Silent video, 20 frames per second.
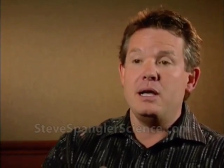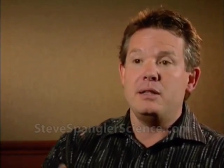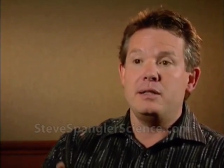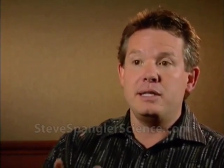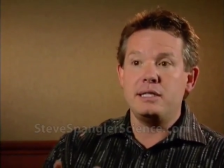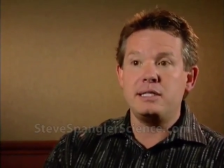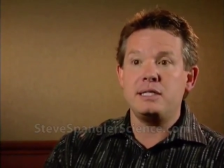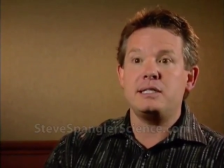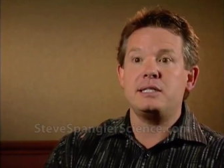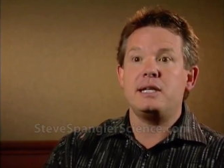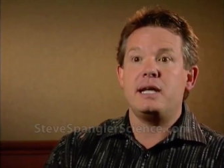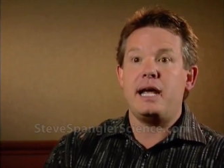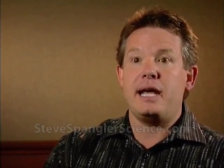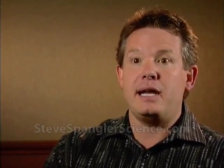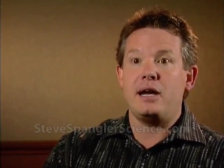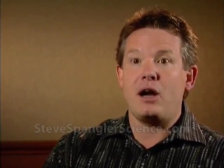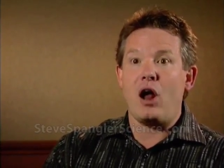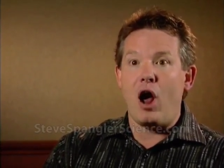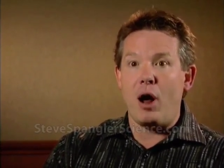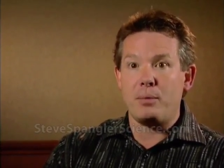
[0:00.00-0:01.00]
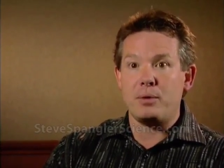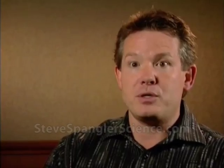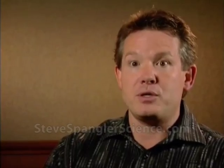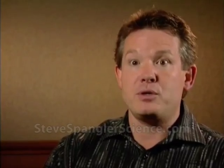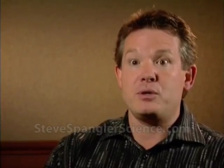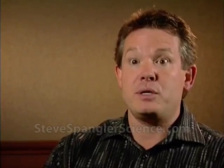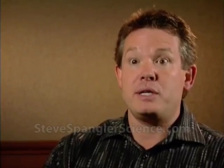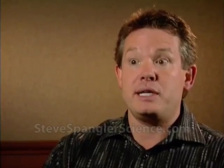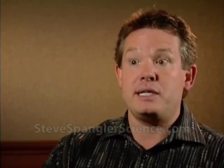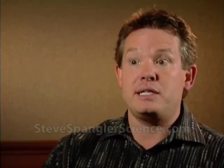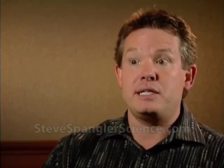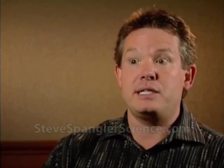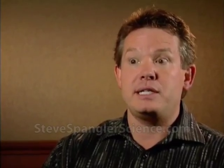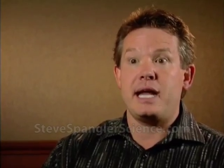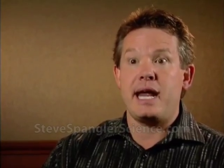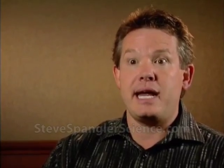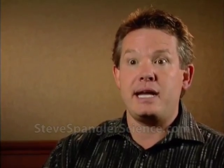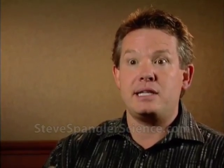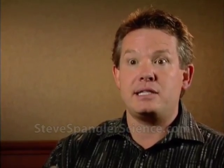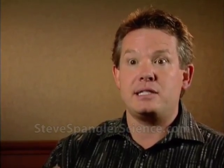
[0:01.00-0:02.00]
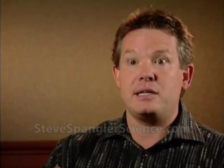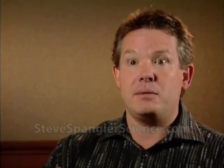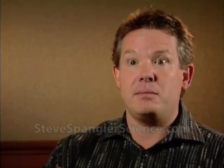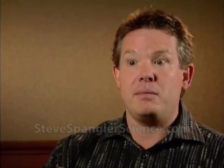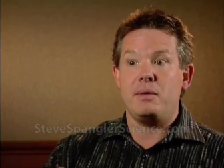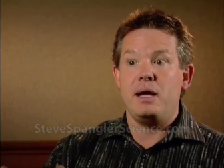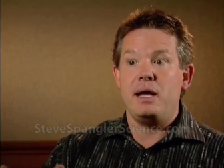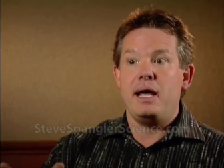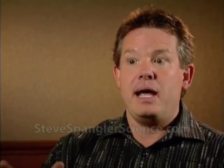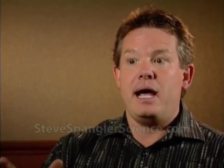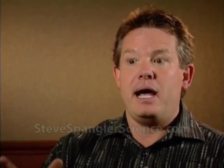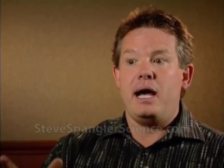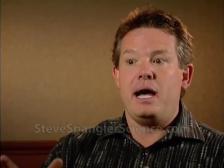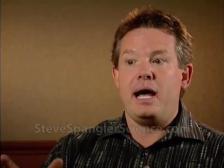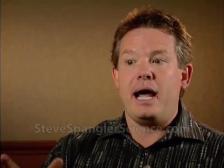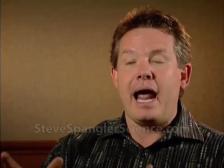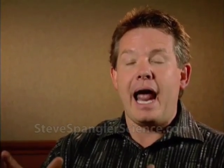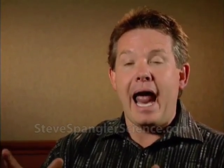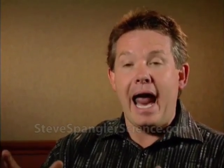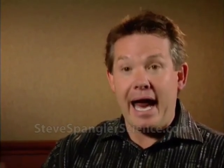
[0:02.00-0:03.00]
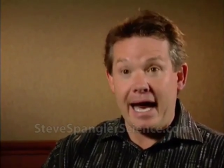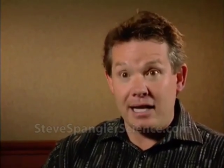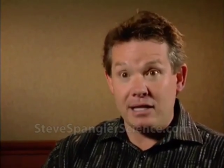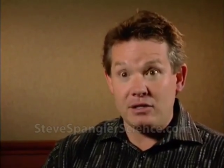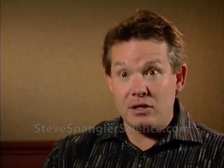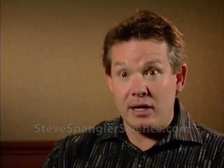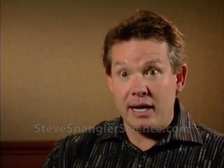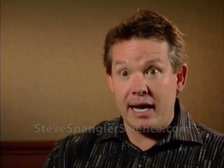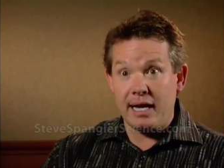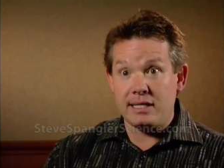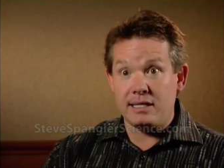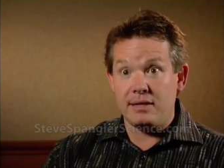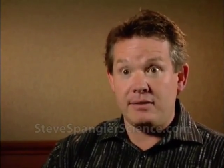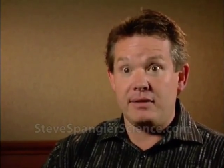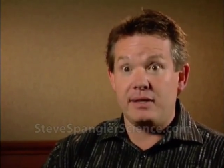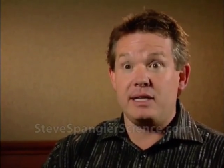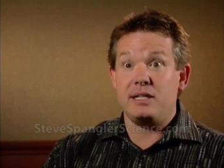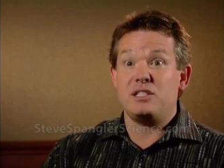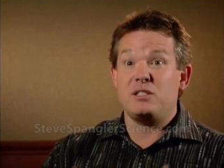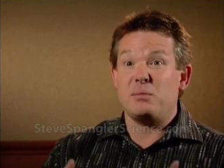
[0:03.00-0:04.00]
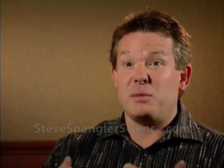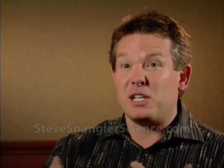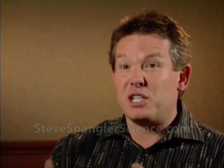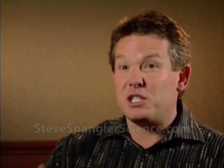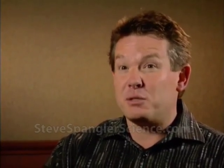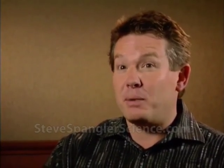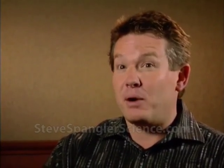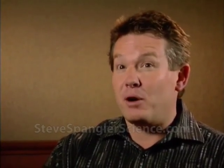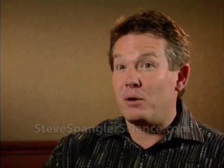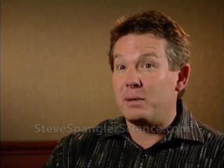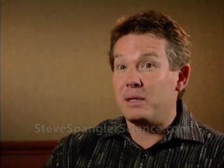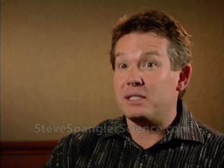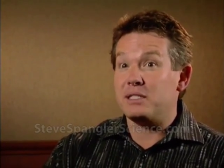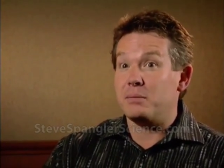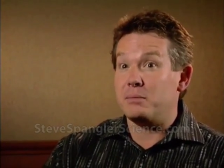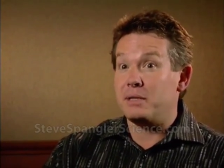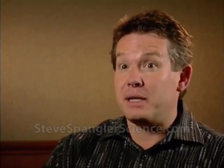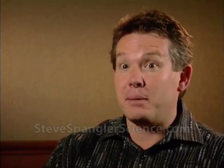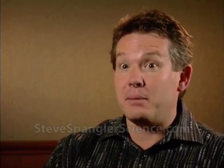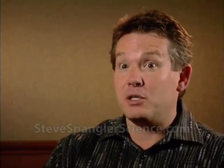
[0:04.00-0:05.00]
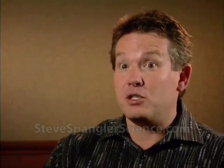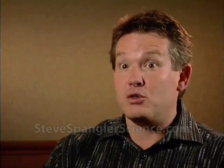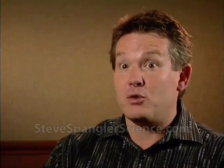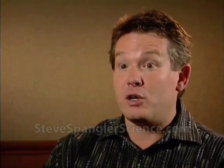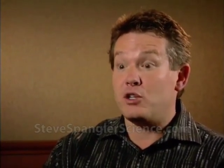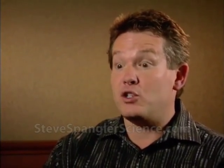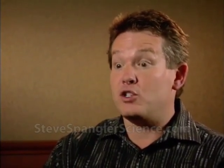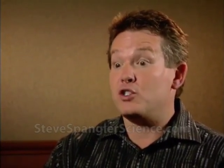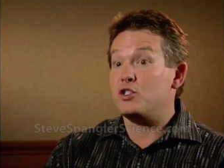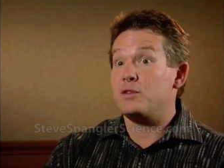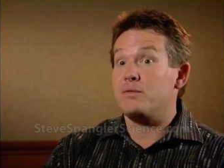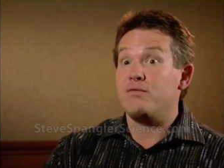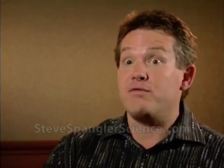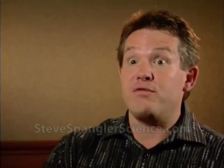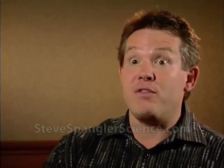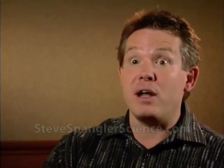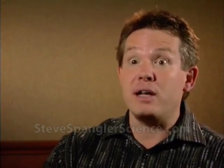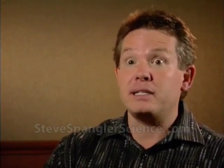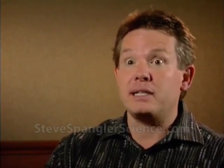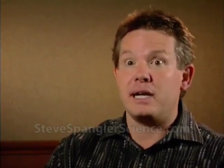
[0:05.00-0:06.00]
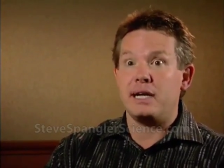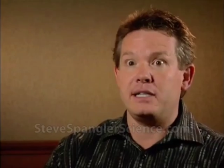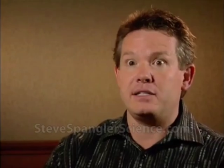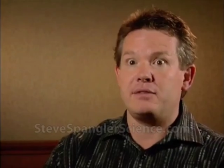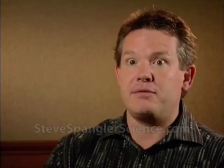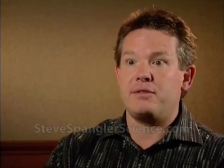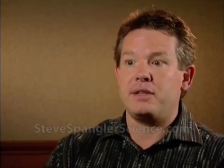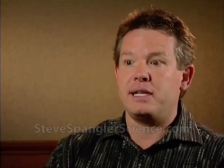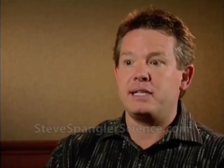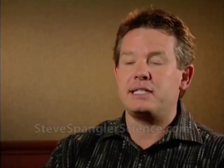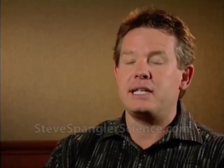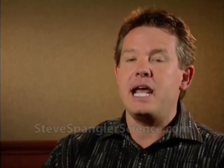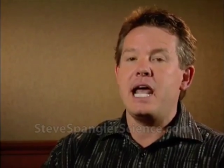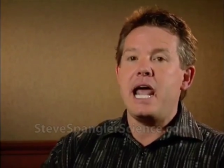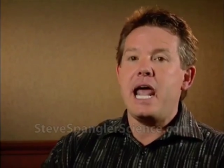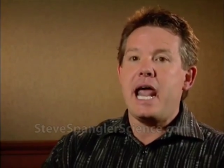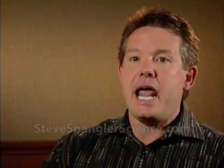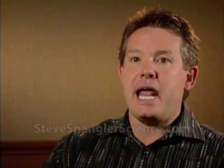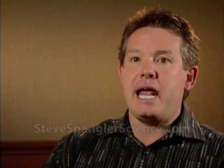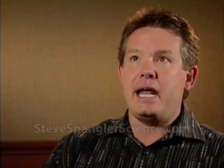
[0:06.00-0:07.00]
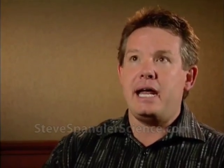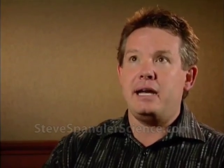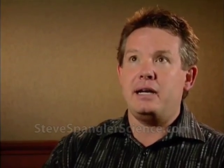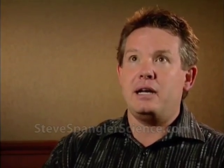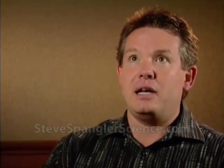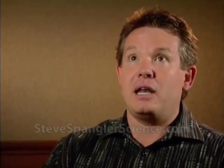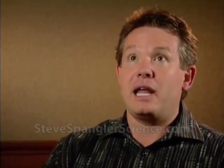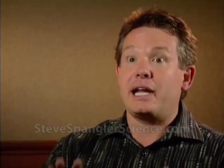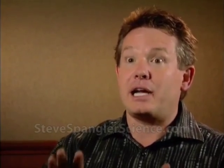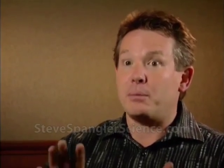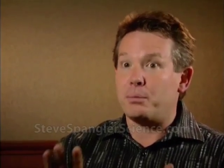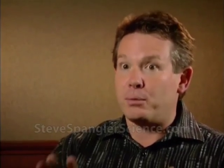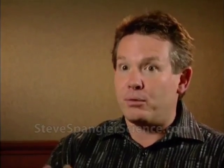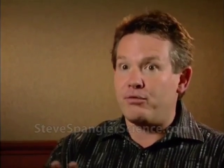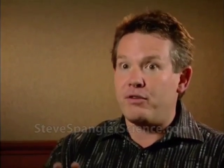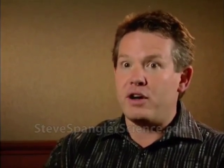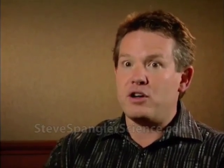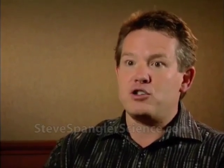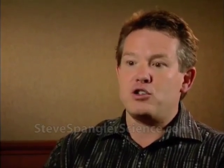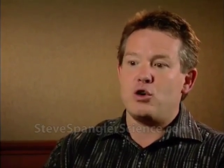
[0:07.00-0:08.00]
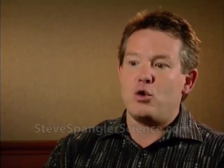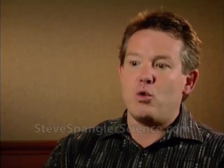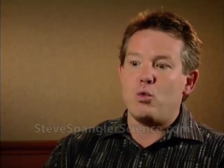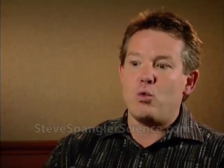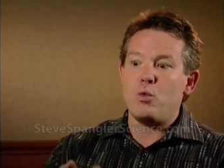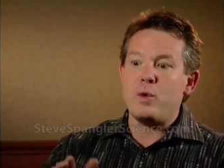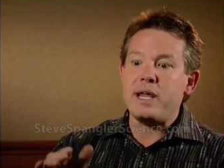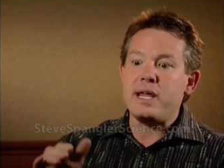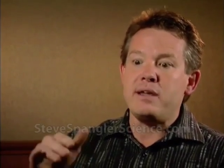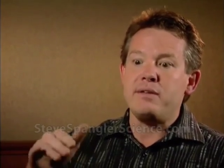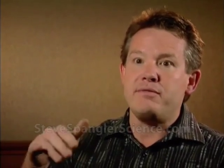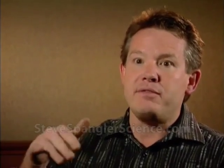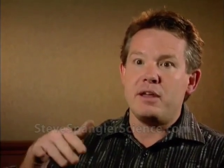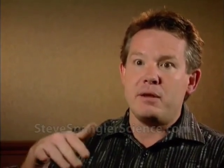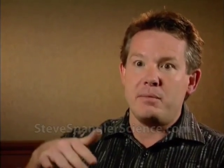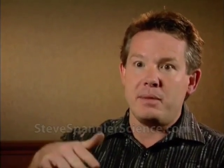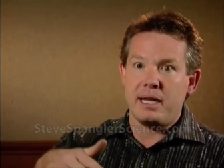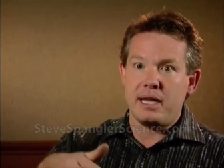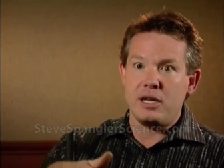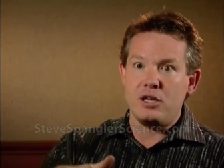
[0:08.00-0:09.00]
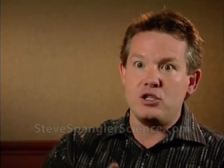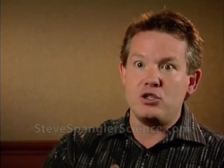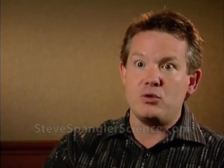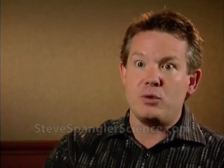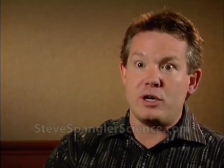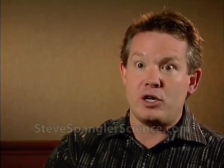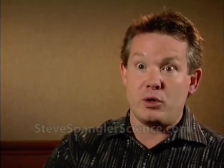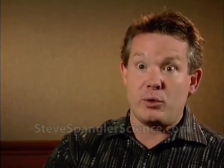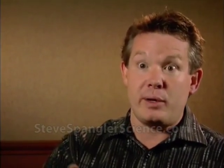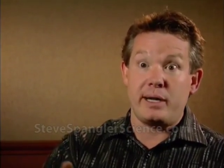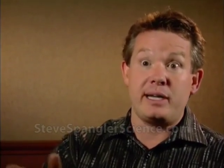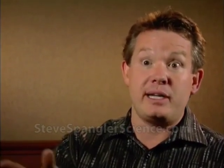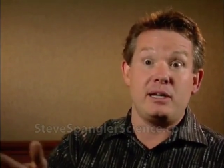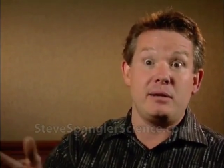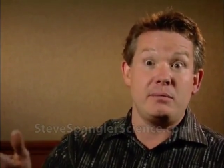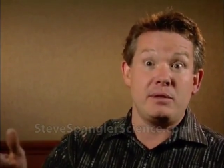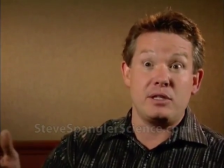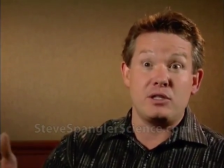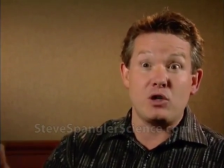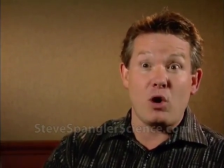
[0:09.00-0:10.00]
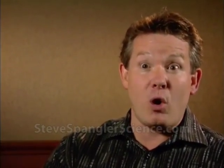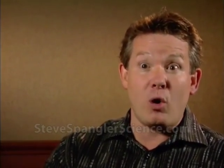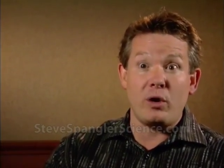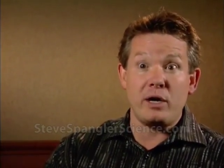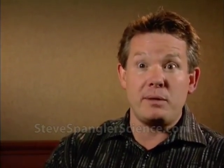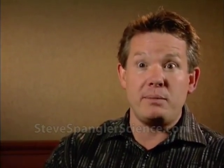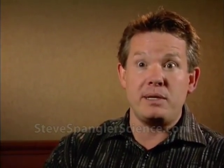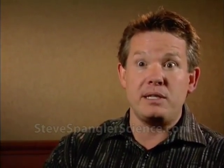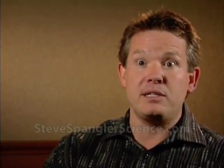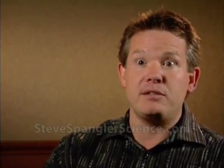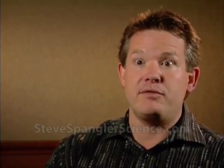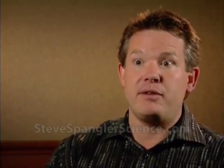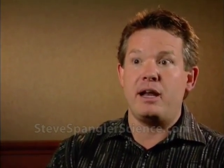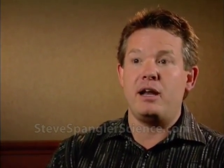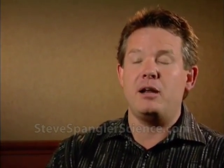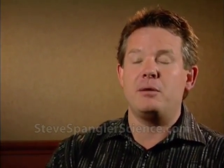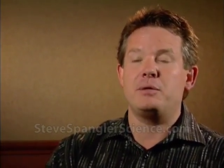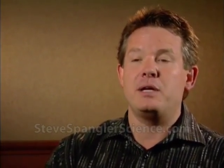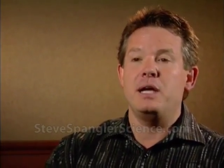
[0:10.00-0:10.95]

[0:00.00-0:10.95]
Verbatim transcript: This is a, an opportunity to take some uh, hands-on activities, some experiments, some demonstrations, some fun kinds of things, and like a professional, weave them into a curriculum that's already been developed.